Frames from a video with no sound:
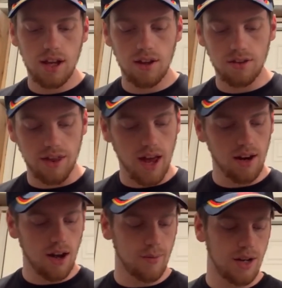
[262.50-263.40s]

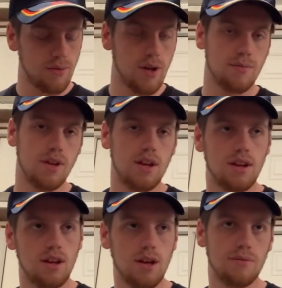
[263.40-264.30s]
then, I mean, it
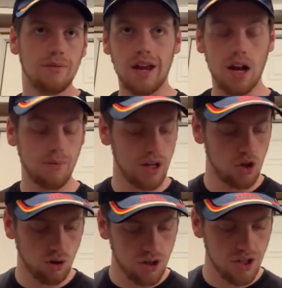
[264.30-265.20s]
may not be
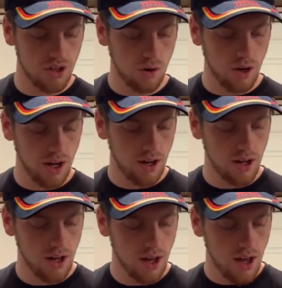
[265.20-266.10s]
George's story,
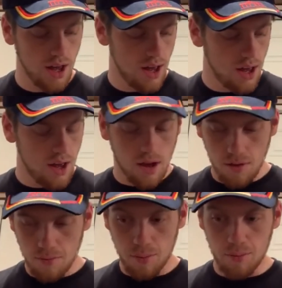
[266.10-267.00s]

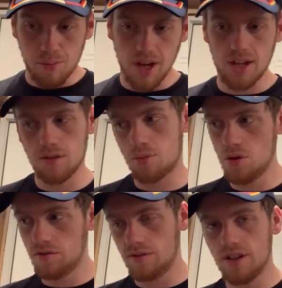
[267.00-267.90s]
but he's
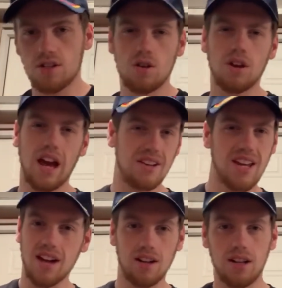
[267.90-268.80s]
approved of it, so it
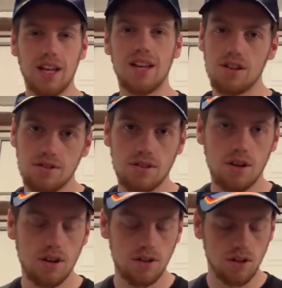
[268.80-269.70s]
technically is.
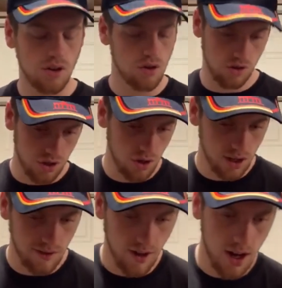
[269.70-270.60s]
So those are
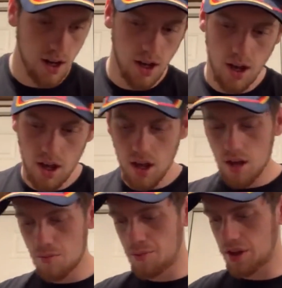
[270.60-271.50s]
totally fine.
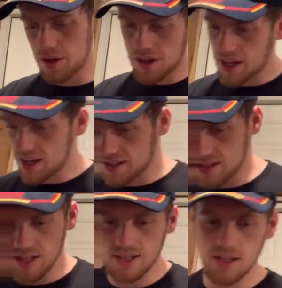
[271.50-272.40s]
But the thing is
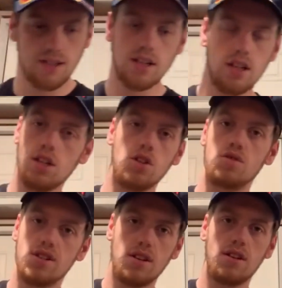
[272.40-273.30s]
that Disney didn't
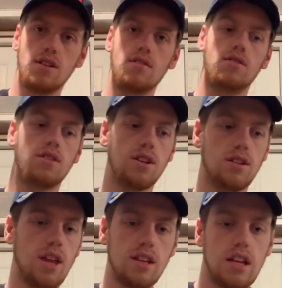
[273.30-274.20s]
use...
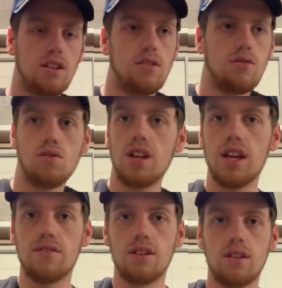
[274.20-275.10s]
They didn't really
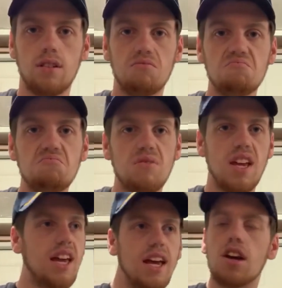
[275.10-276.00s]
even...
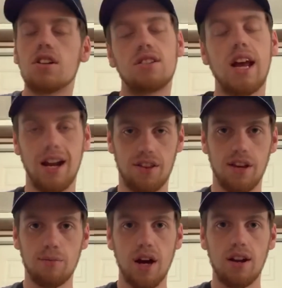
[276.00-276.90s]
He couldn't say
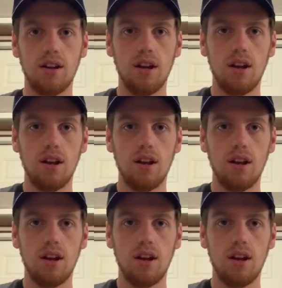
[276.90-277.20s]
anything about it.